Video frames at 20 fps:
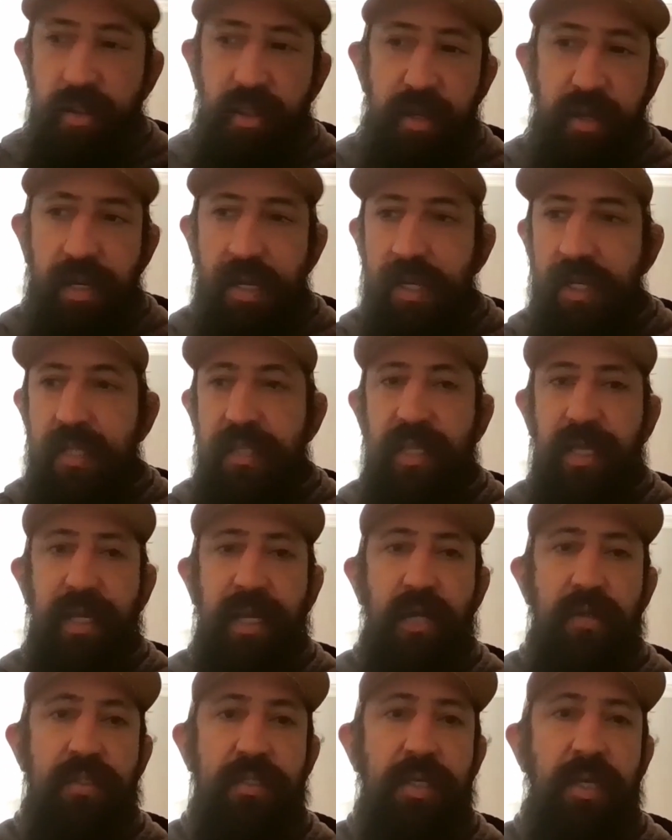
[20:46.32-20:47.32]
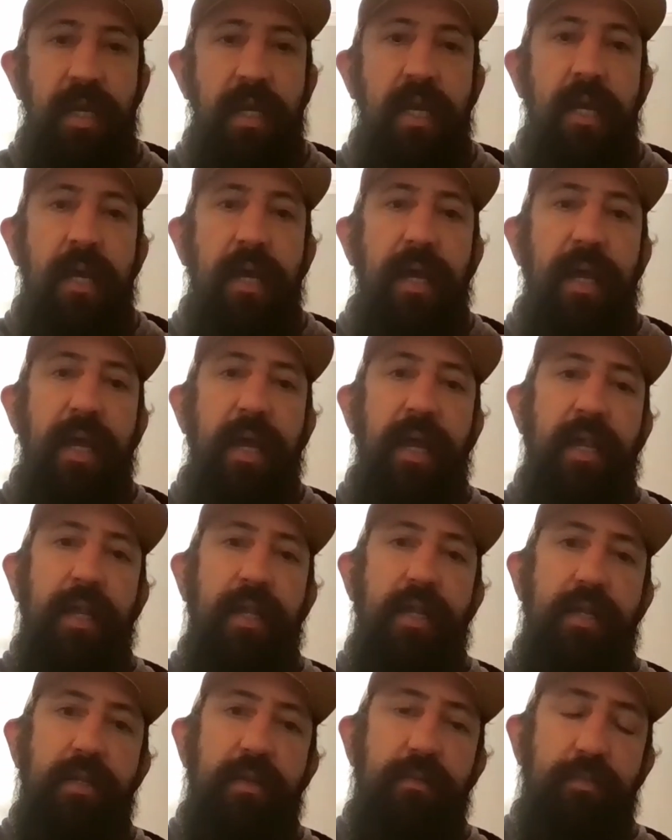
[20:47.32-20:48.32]
better than anything else
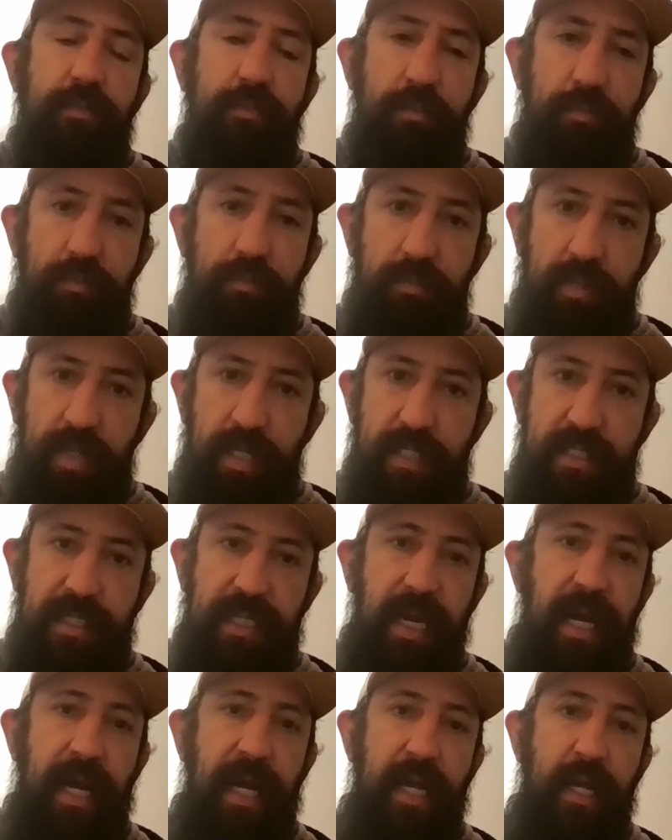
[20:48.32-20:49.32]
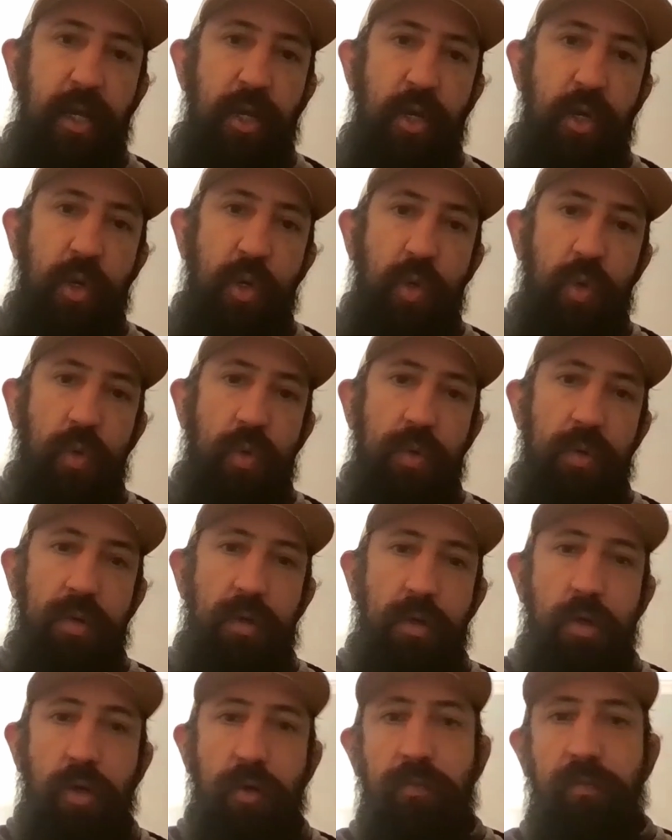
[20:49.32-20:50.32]
and this guy who
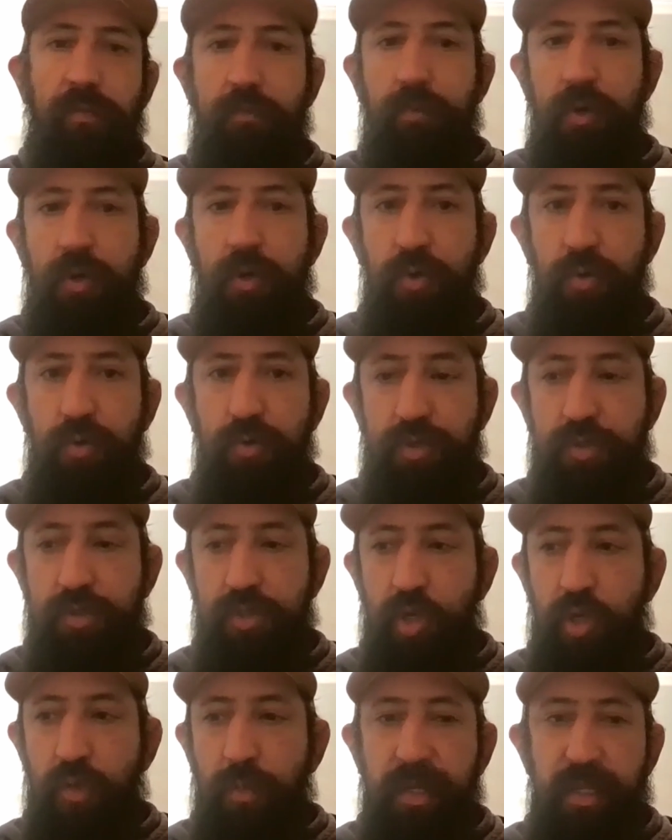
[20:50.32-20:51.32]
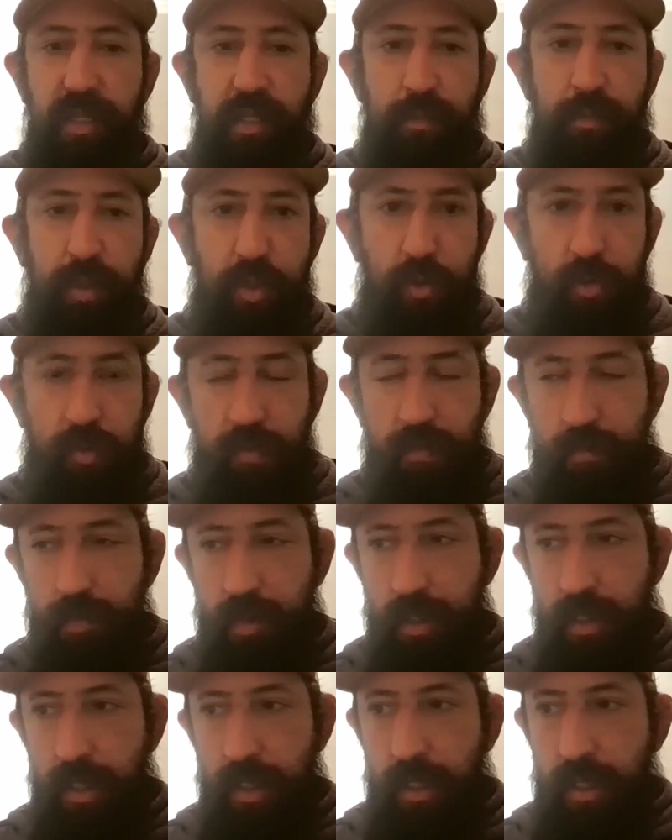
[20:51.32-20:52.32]
who who sold me the moon
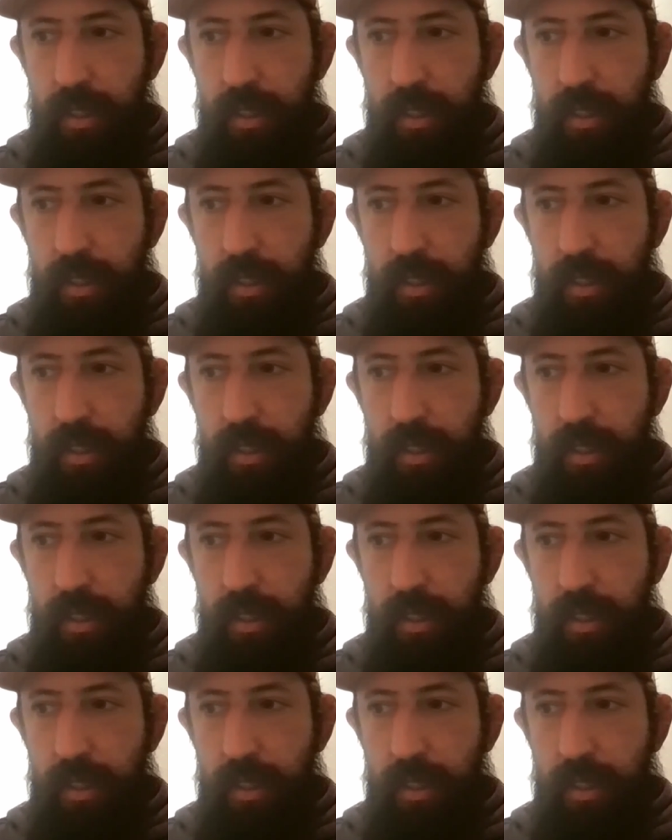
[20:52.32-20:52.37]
